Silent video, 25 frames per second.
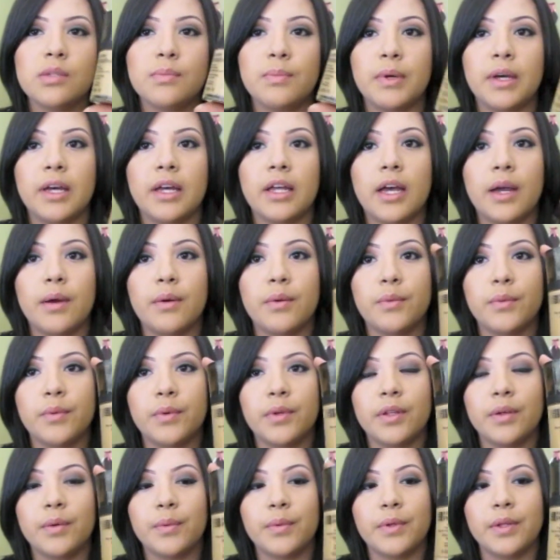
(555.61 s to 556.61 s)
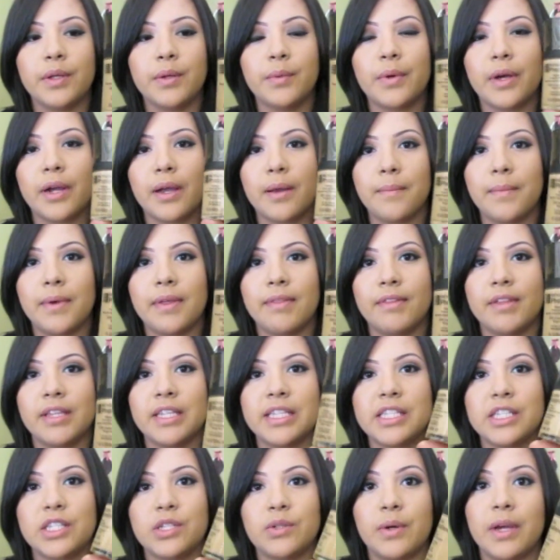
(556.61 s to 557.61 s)
But I would really, really recommend
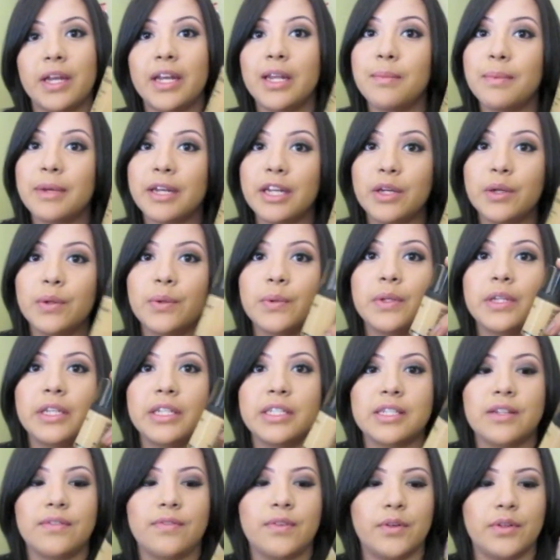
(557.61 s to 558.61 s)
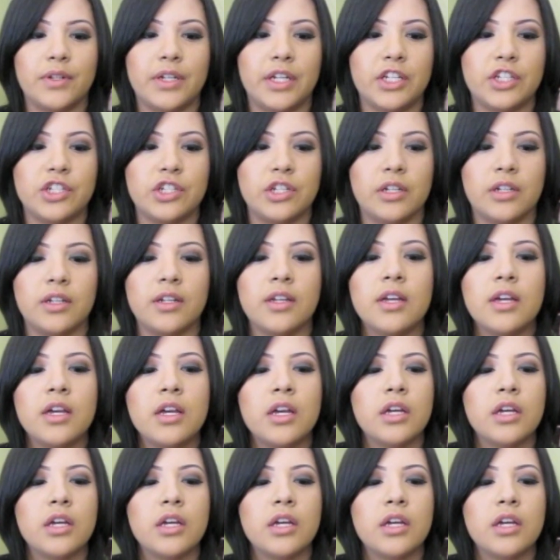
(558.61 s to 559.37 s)
this to anybody who needs a foundation.